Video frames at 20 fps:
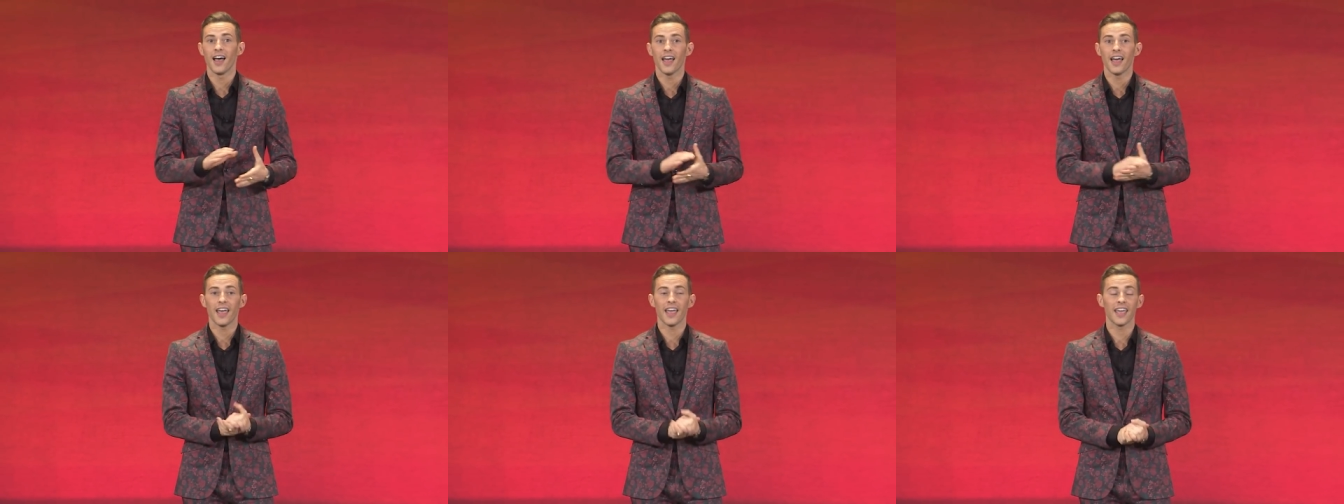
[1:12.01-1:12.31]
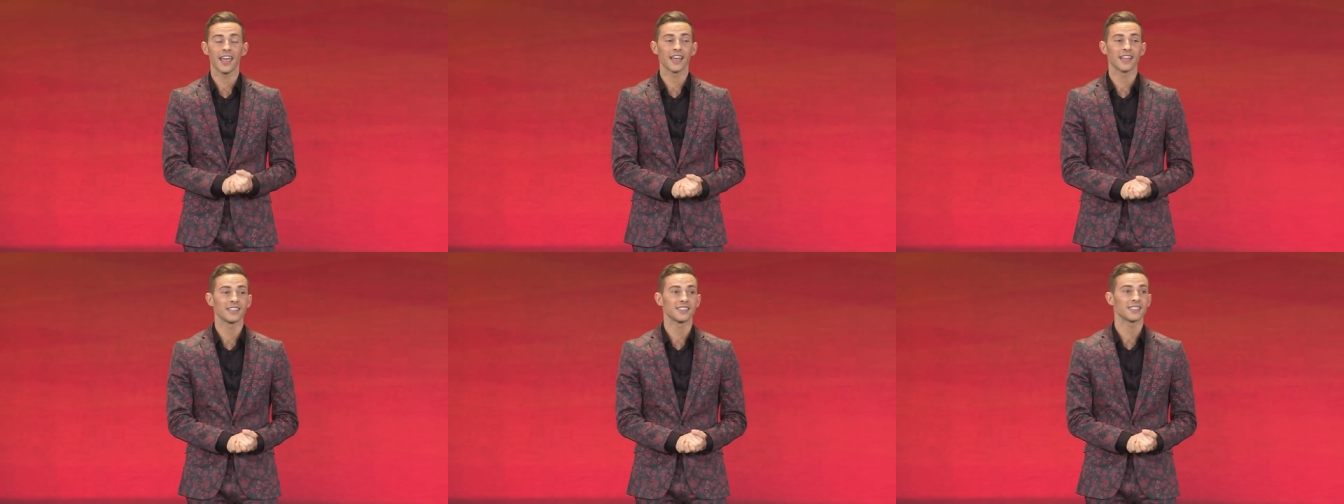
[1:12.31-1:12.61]

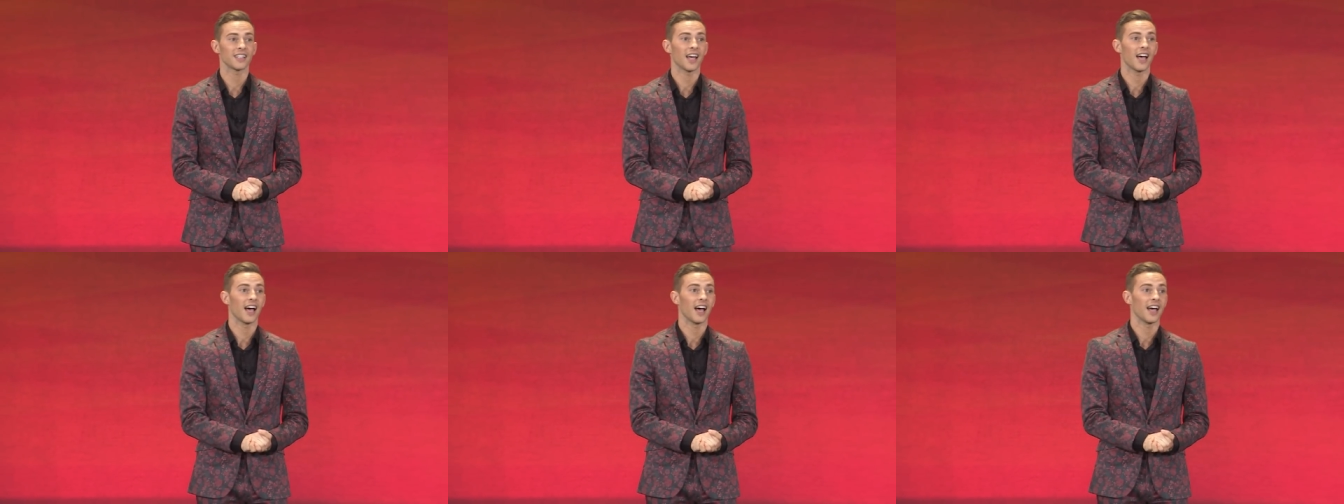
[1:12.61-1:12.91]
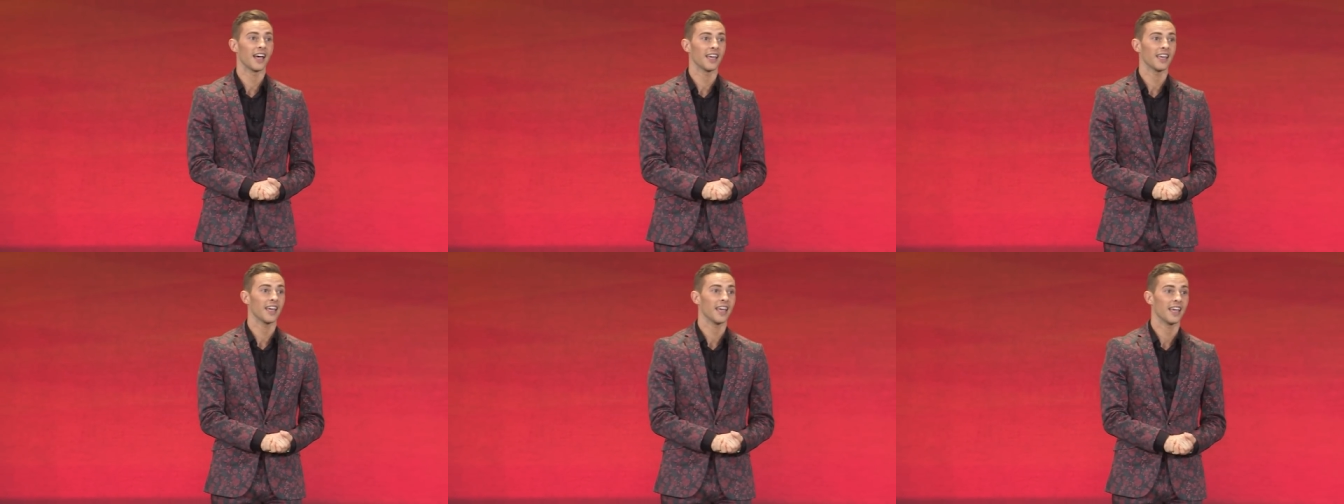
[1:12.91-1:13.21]
And
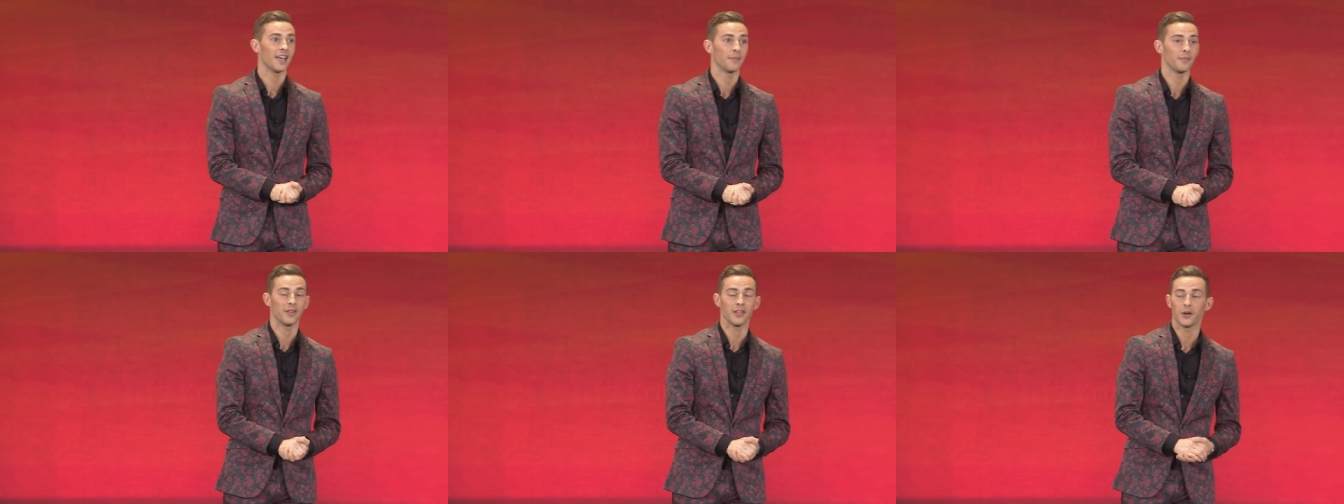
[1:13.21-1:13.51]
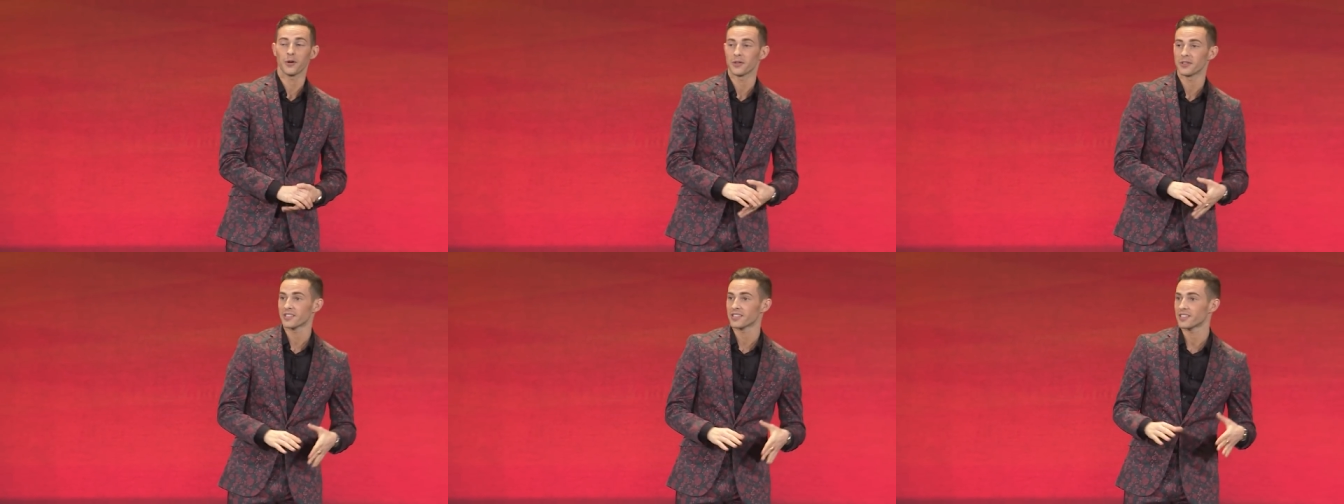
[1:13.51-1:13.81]
I am the
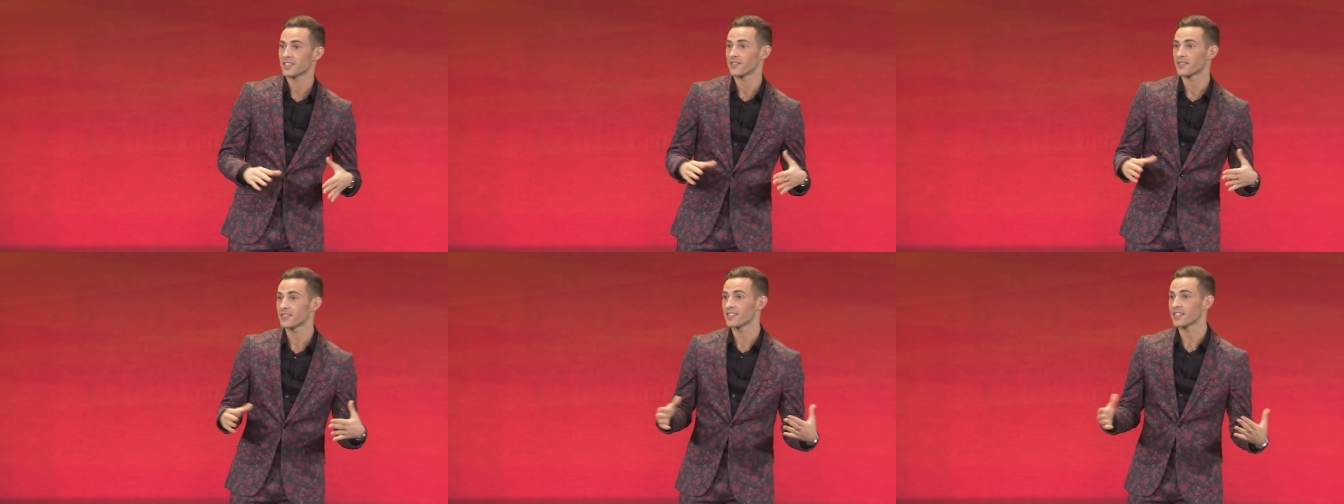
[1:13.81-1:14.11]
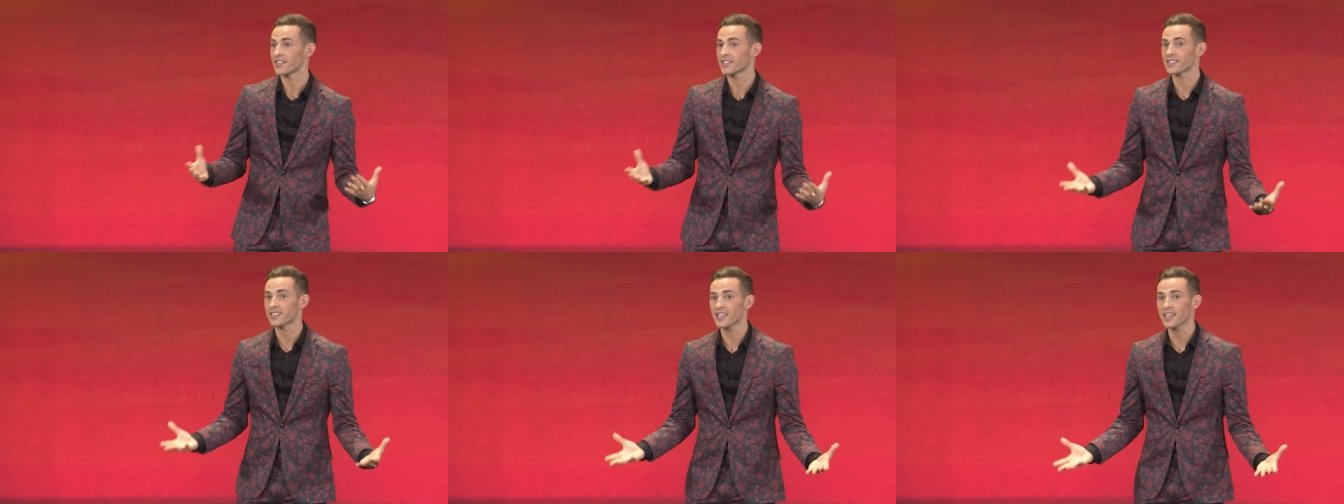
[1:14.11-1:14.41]
oldest of
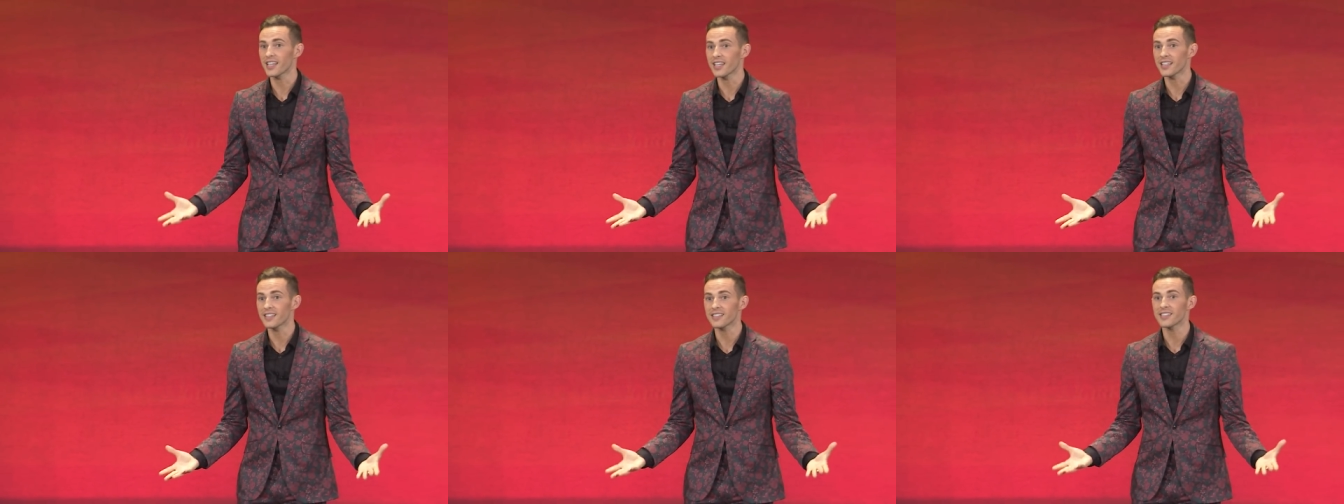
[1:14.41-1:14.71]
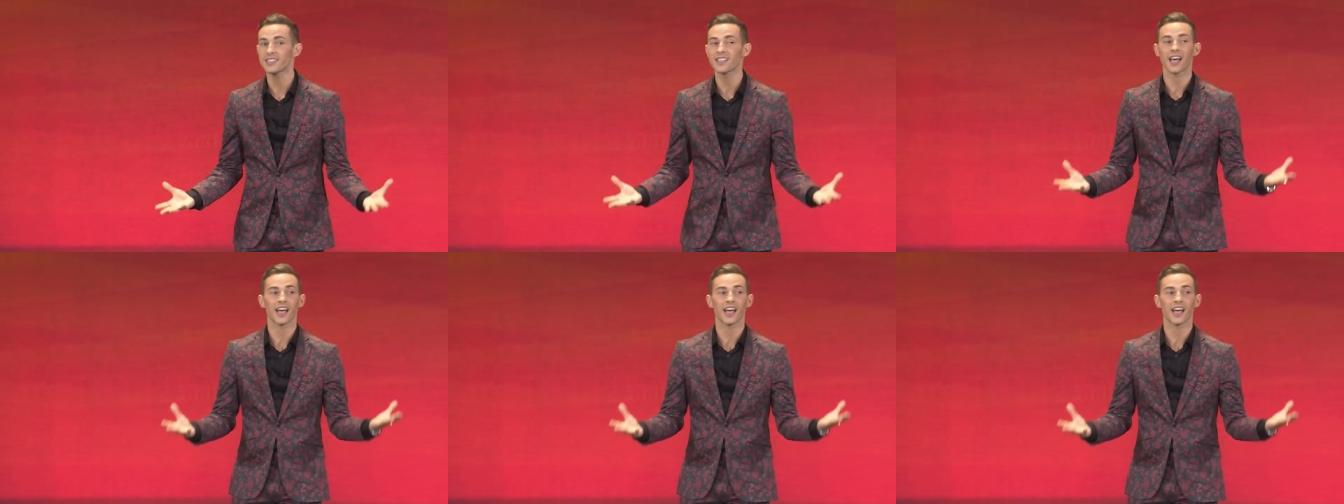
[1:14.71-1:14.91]
six kids.